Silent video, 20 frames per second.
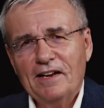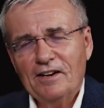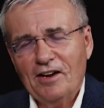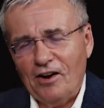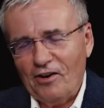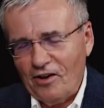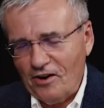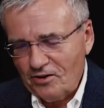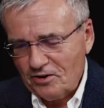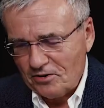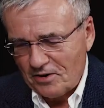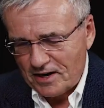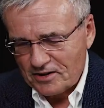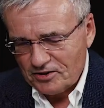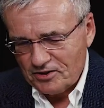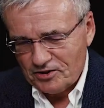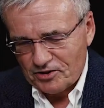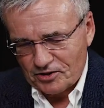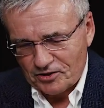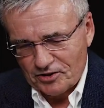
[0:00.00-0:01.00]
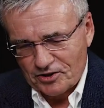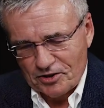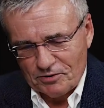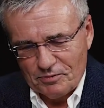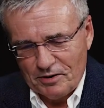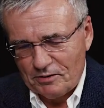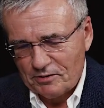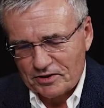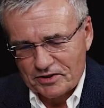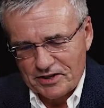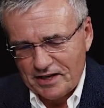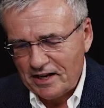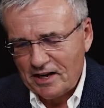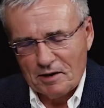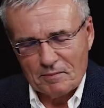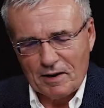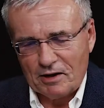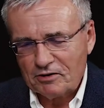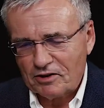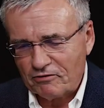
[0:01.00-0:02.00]
Not long ago I was in church, and we were
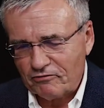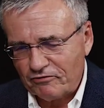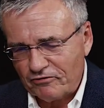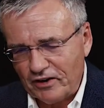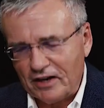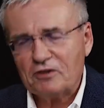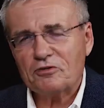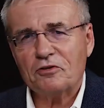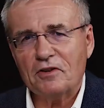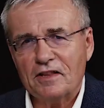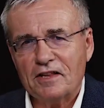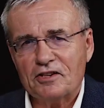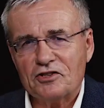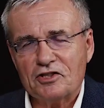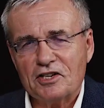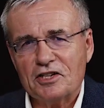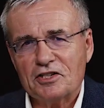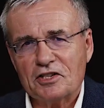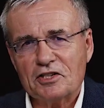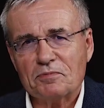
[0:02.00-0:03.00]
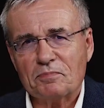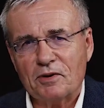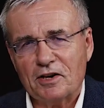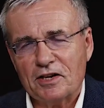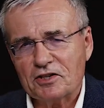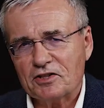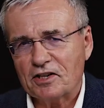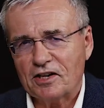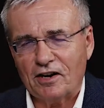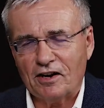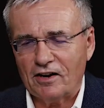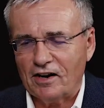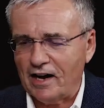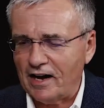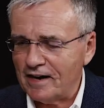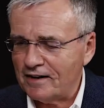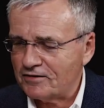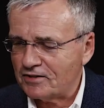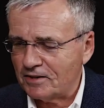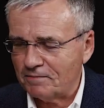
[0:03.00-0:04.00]
singing about the victory that Jesus brings in our
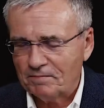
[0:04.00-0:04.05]
lives.